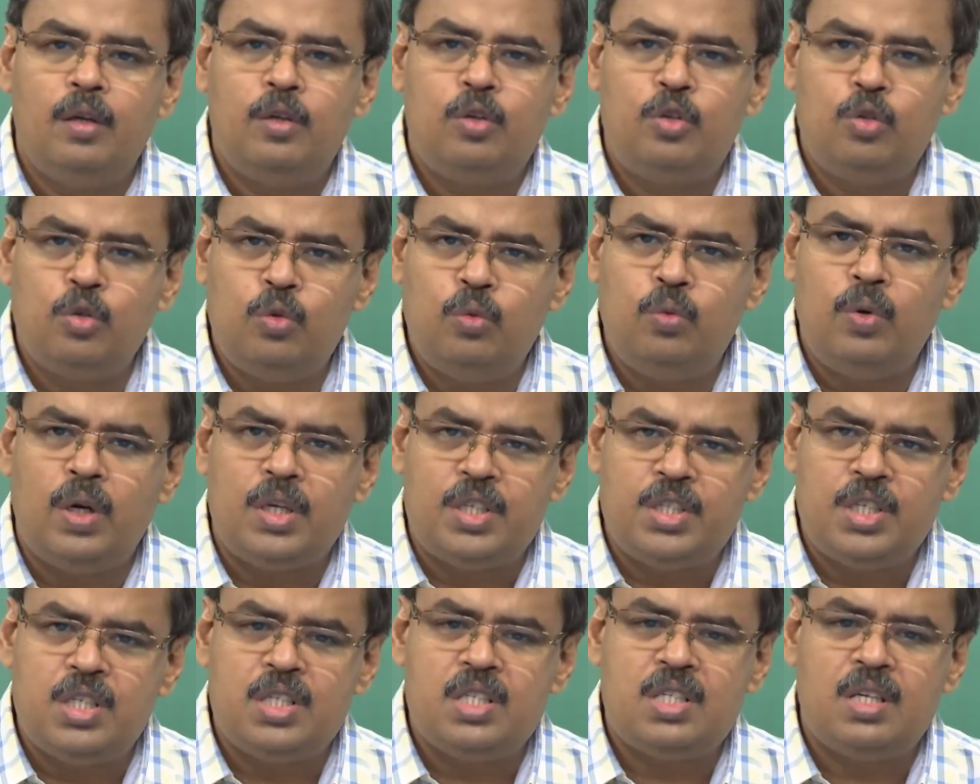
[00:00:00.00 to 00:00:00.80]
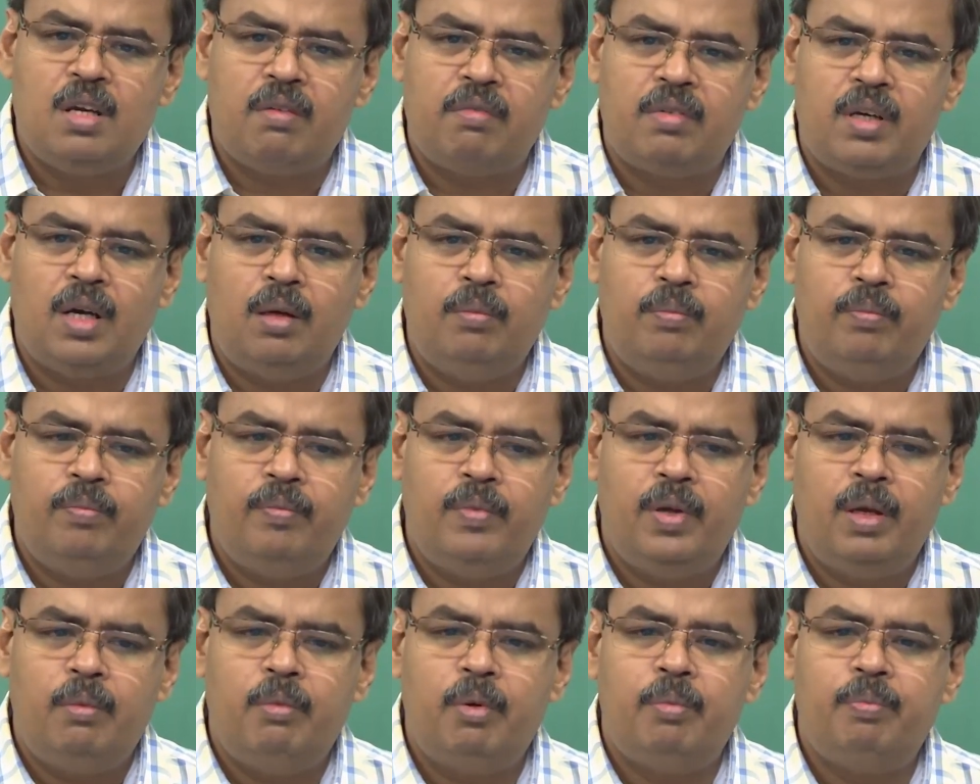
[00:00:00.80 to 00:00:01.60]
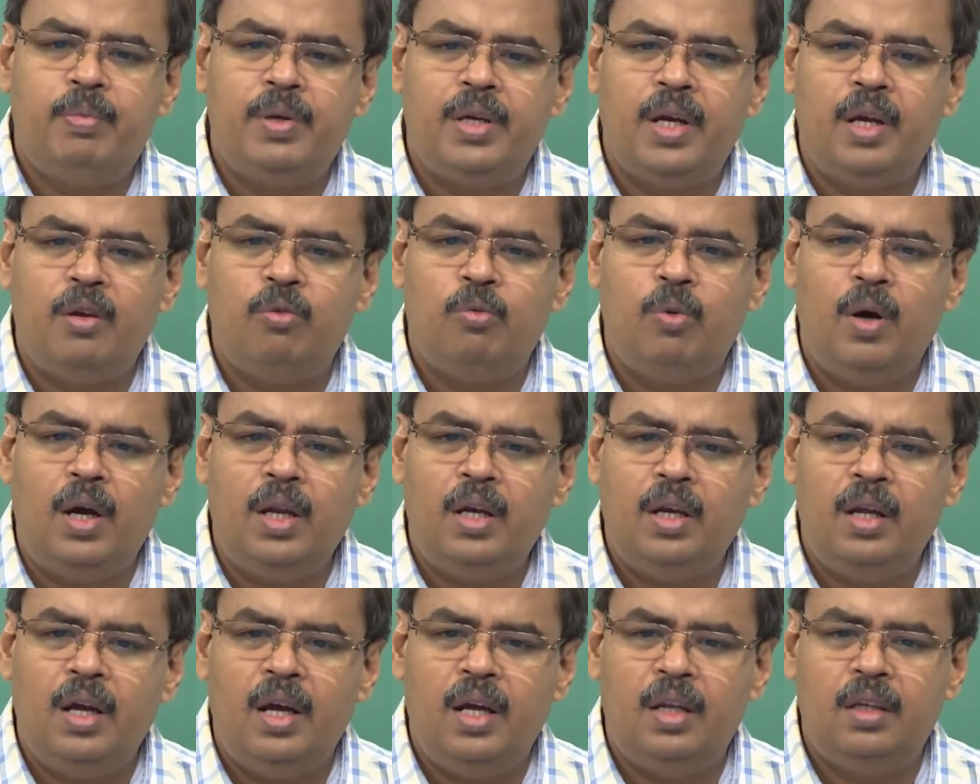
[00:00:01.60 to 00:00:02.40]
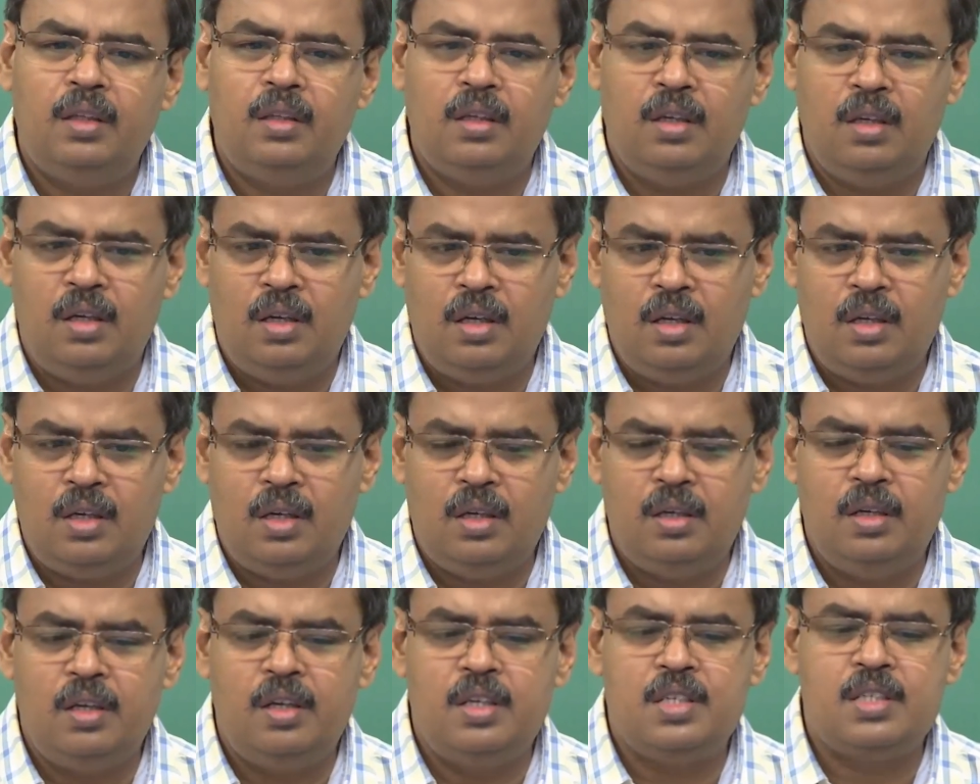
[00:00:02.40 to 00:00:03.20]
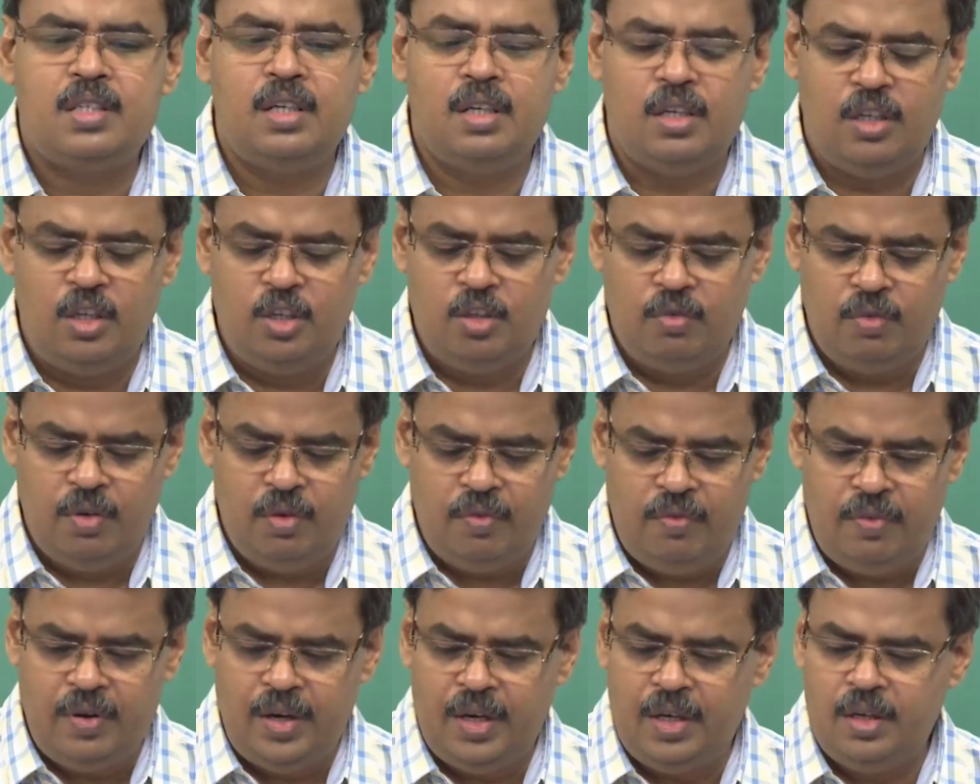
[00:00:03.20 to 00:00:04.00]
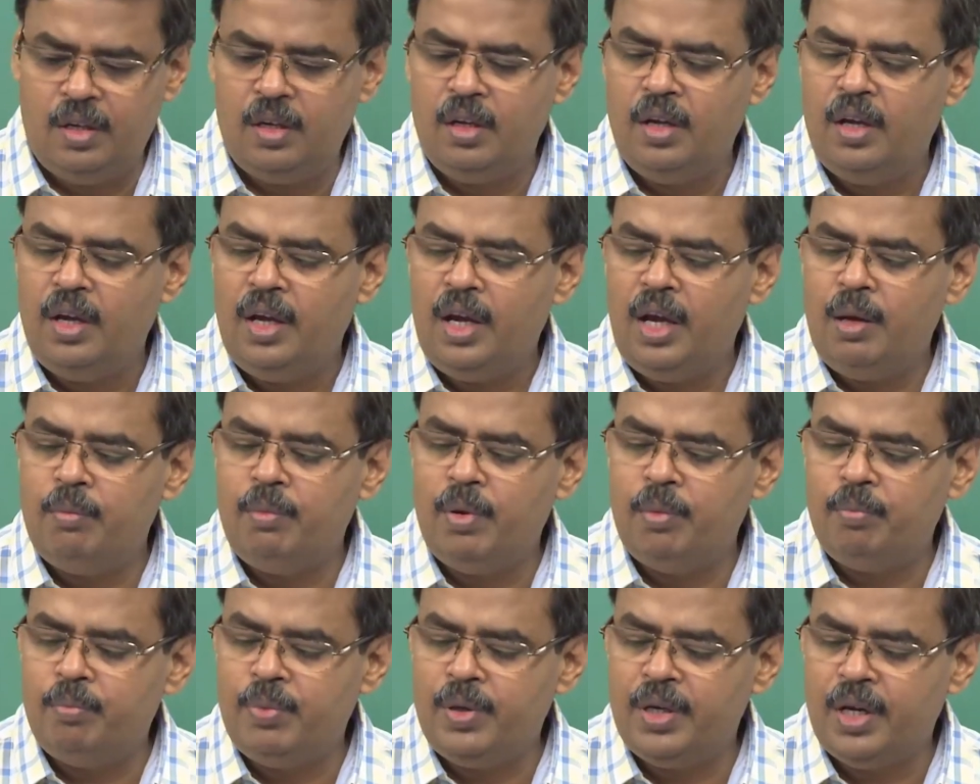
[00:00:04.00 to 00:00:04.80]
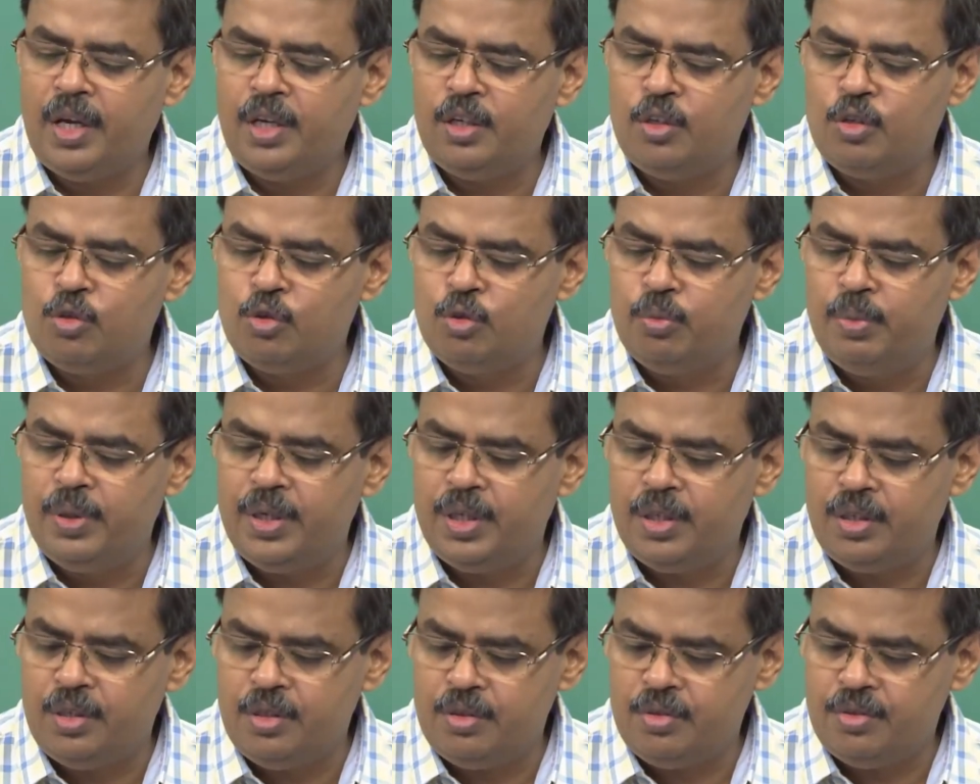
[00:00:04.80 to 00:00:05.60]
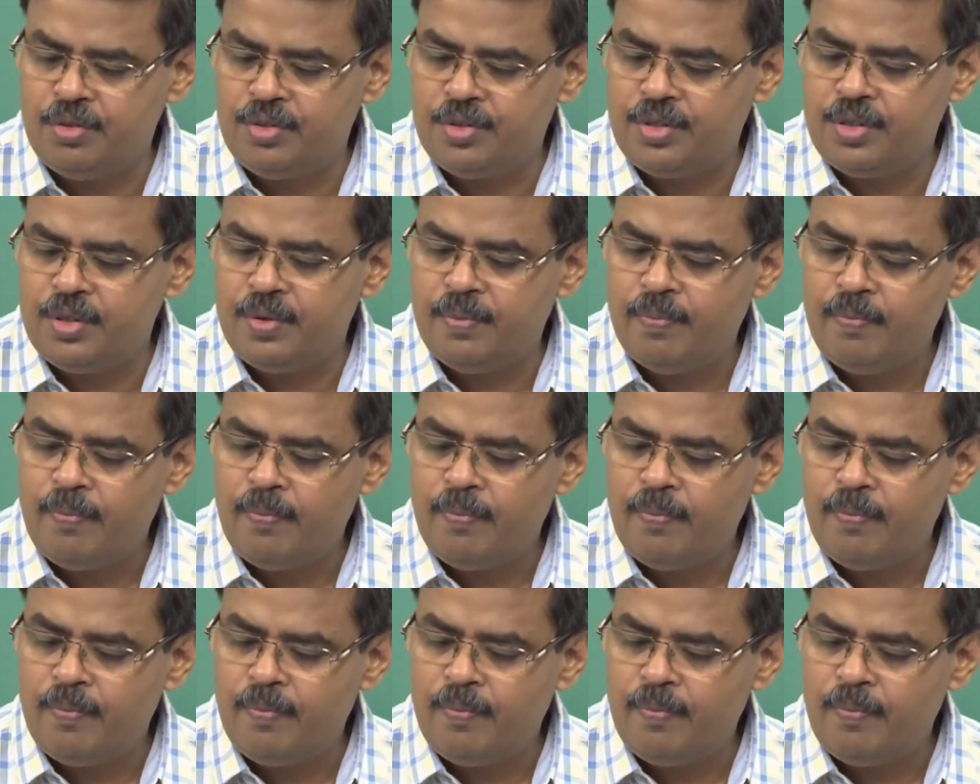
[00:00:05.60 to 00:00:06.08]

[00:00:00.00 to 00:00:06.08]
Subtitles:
2 versions have come, MMPI 1 and recently you will find MMPI 2 being used.